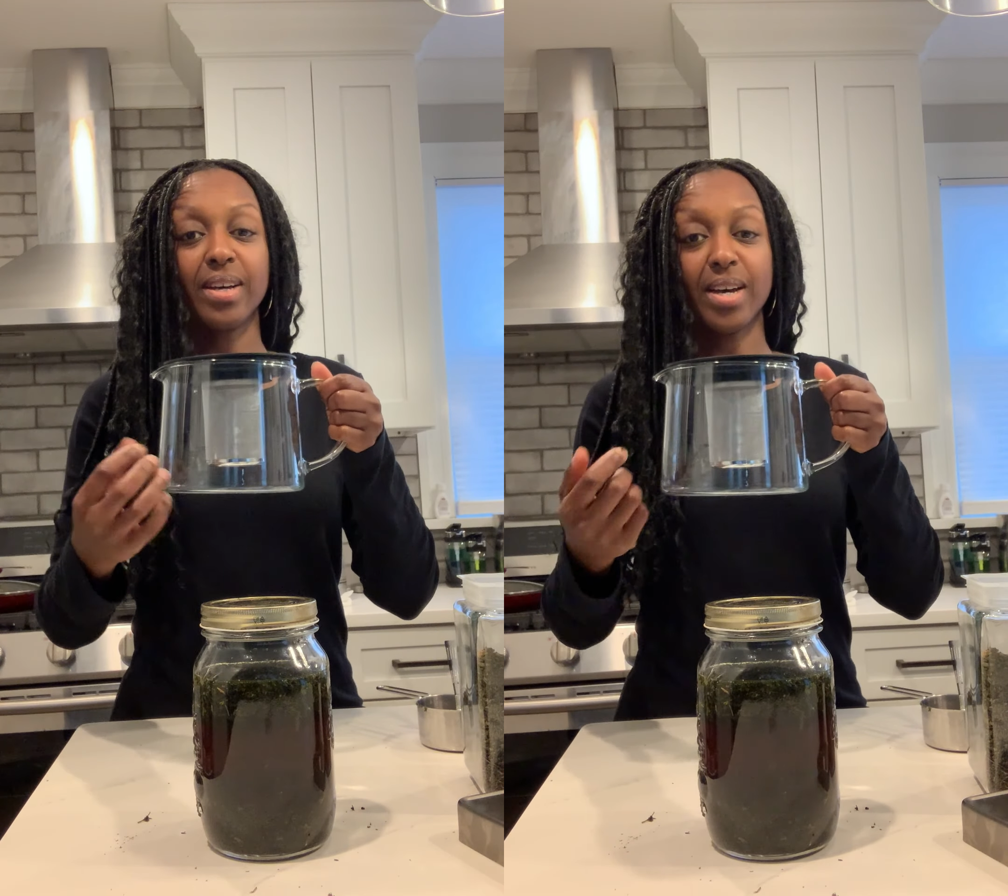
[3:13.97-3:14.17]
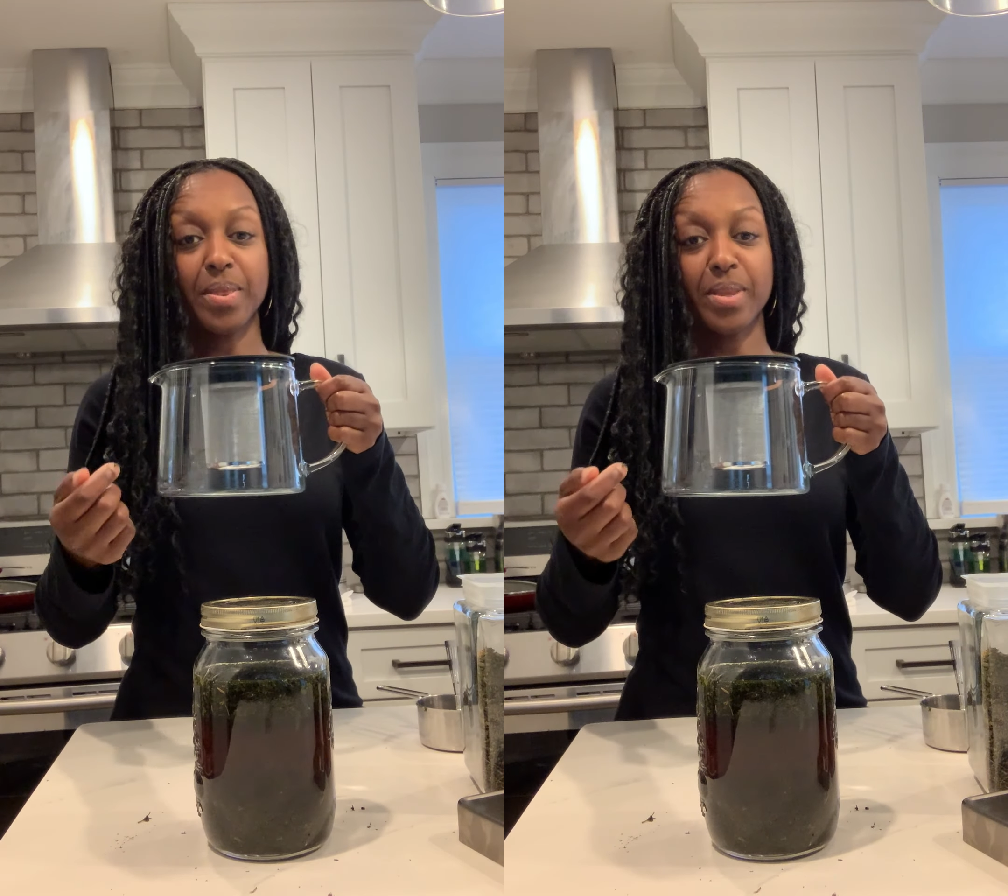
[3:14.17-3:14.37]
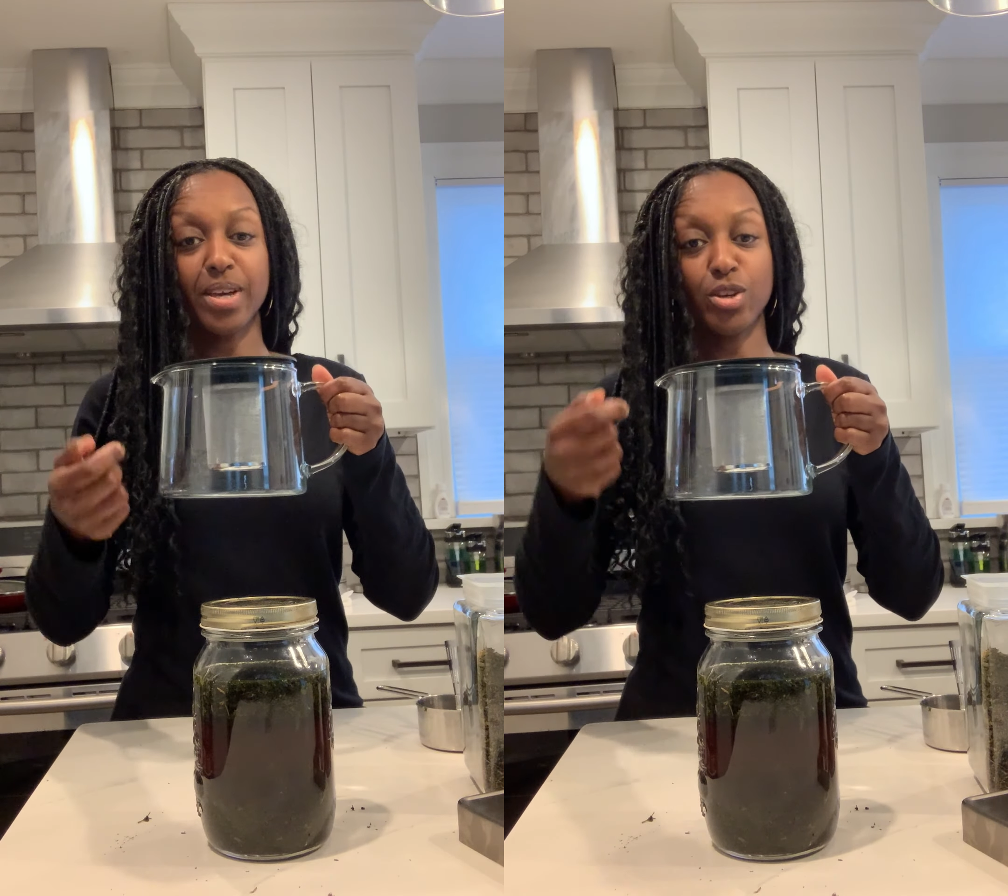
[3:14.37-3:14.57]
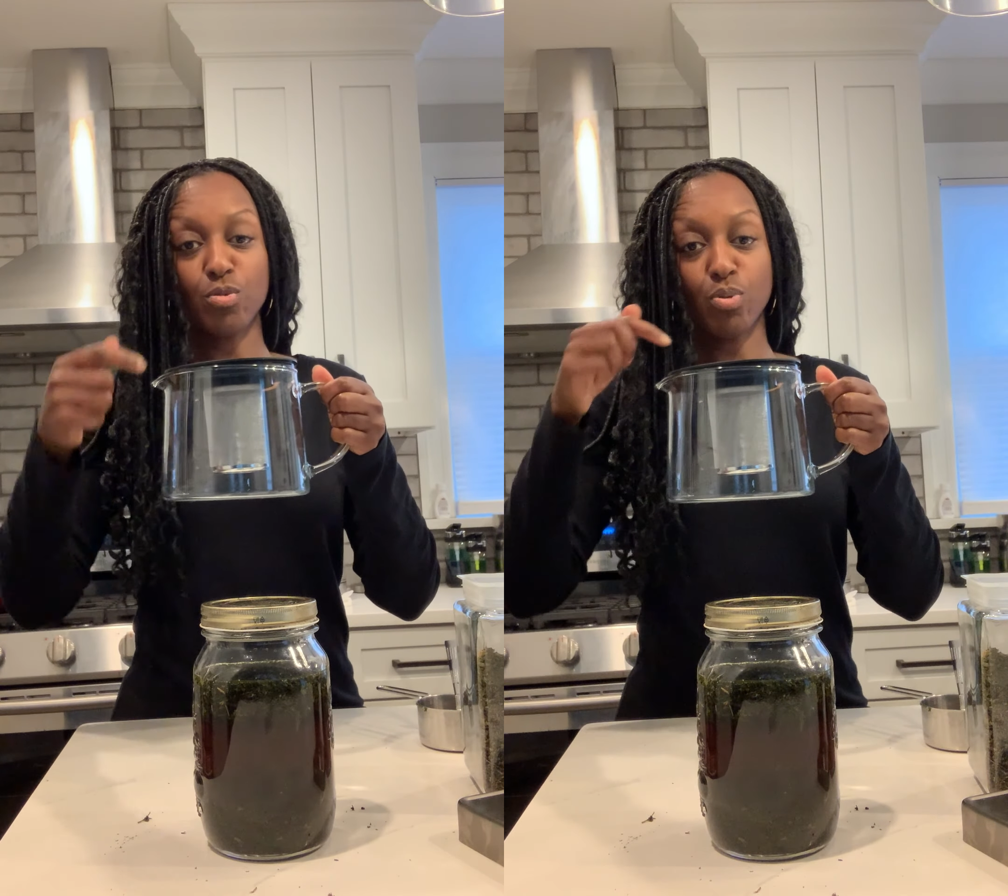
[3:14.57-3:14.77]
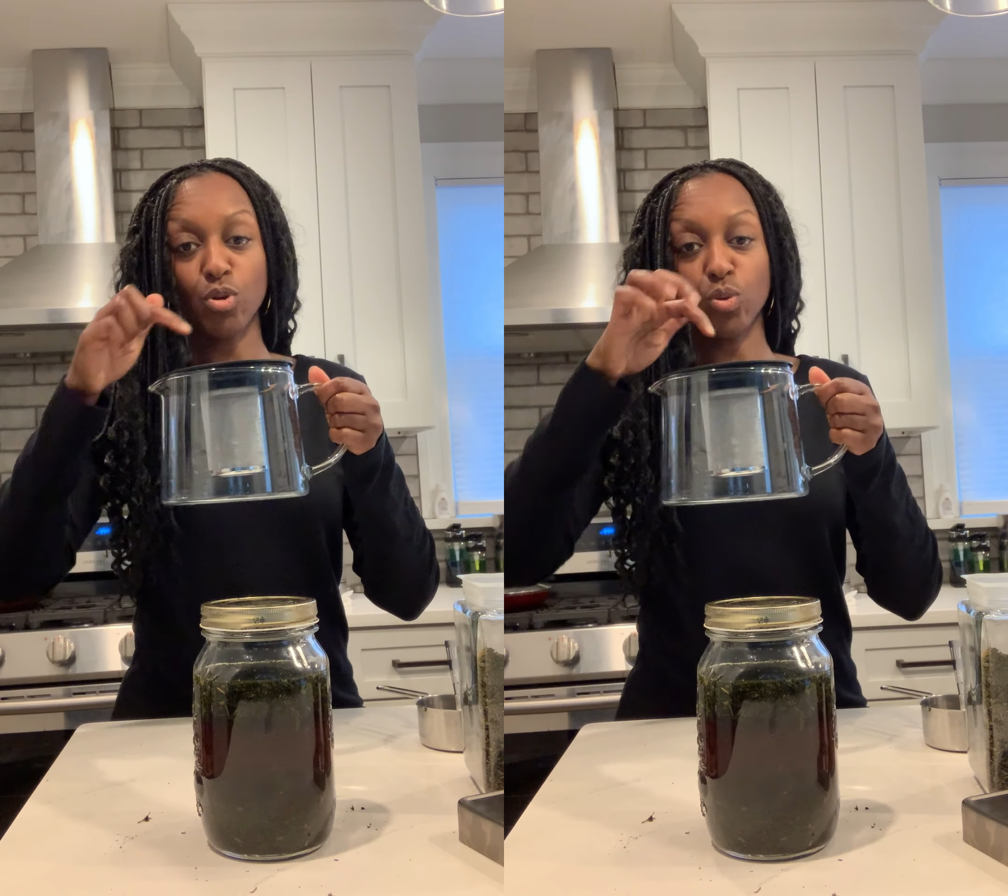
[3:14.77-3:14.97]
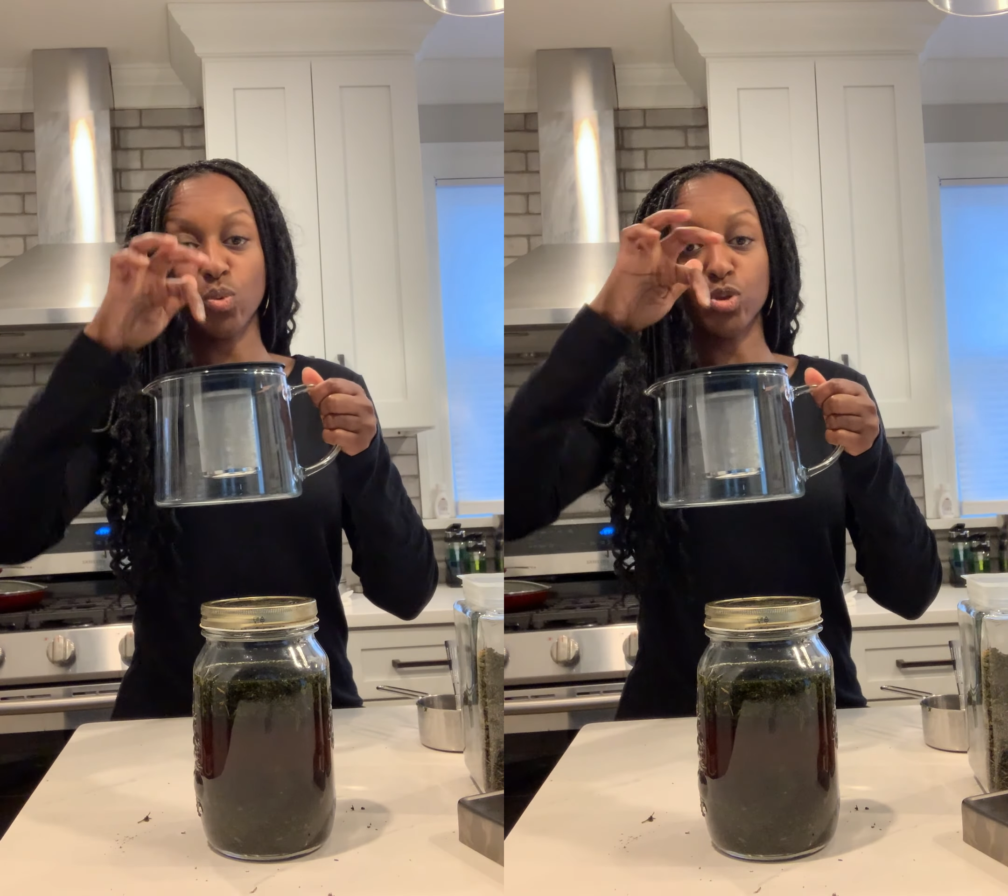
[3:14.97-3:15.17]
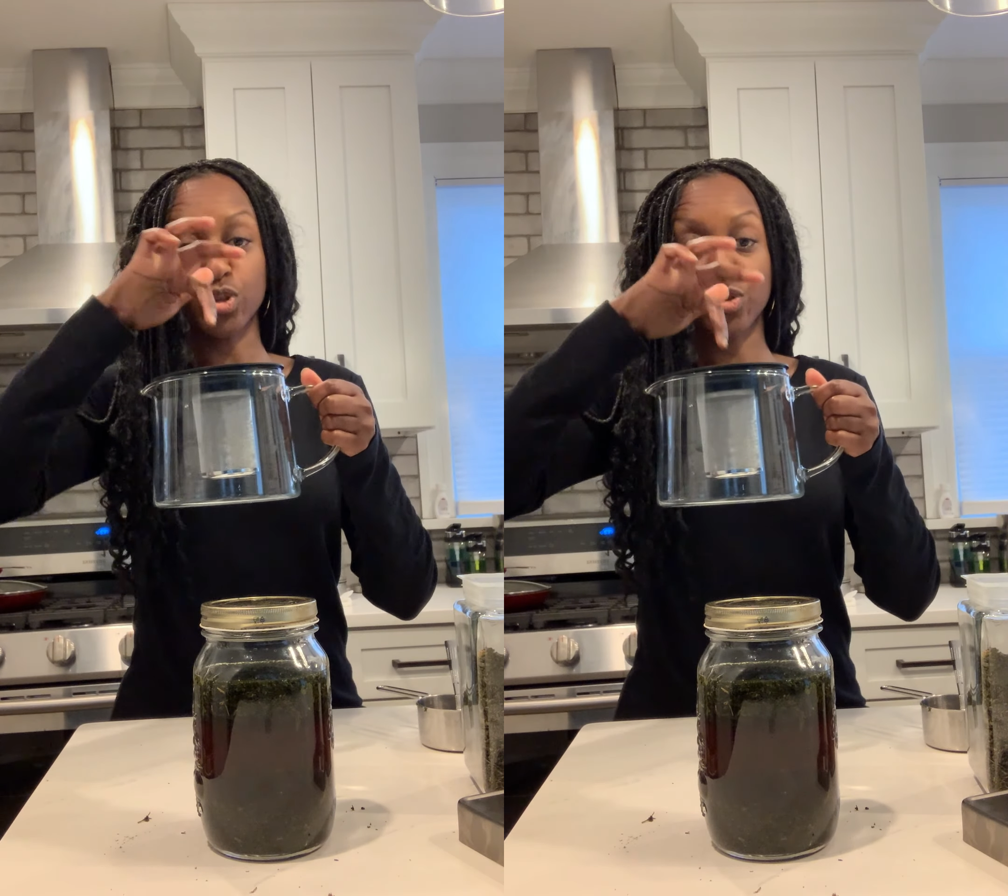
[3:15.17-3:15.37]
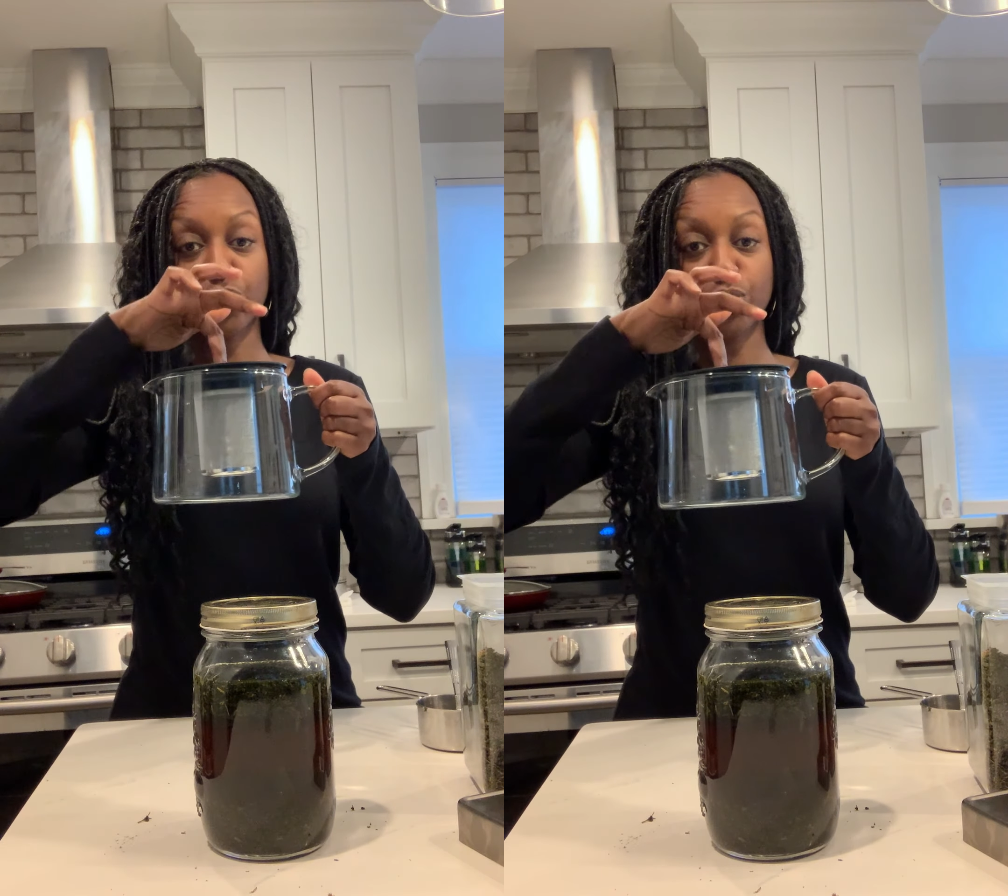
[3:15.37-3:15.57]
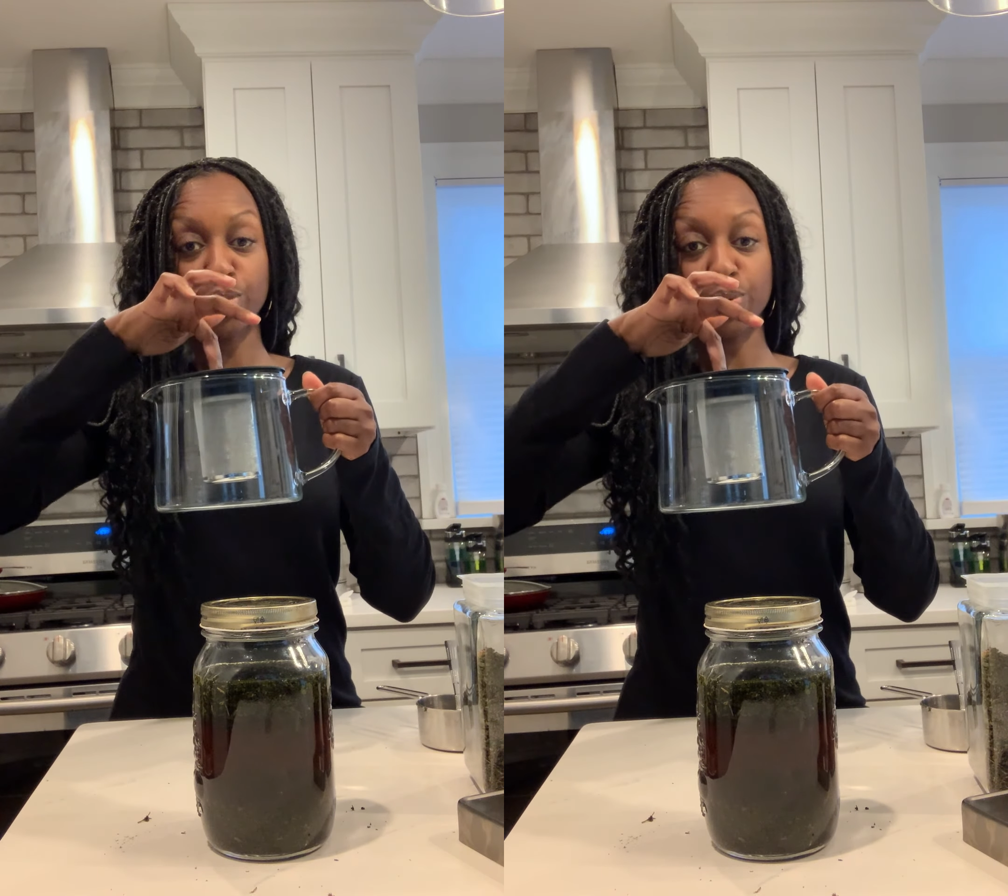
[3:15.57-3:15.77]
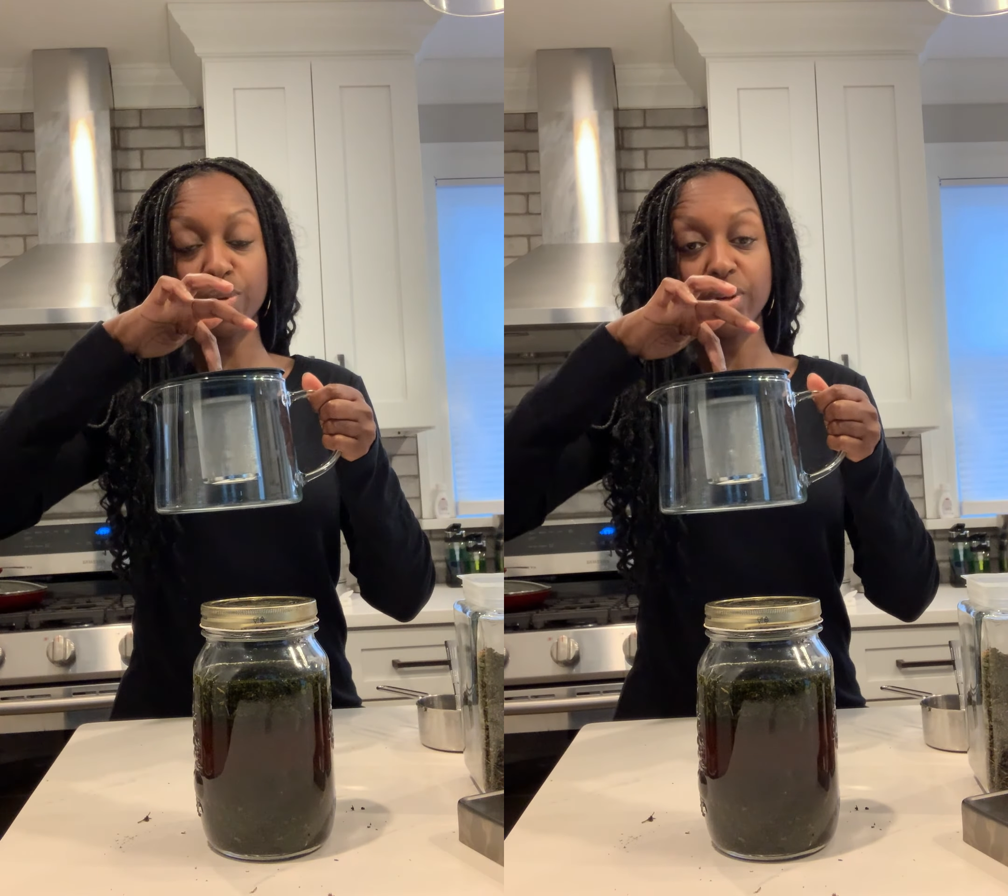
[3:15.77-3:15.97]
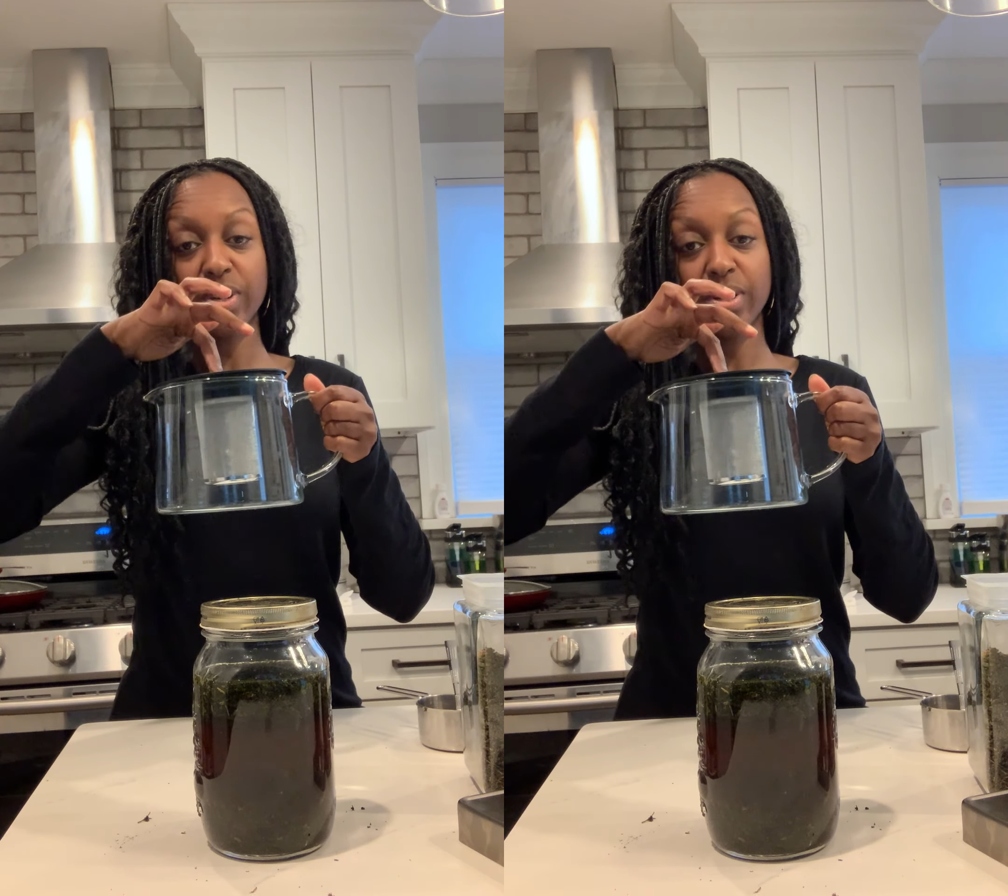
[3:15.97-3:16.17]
and then you pour the water through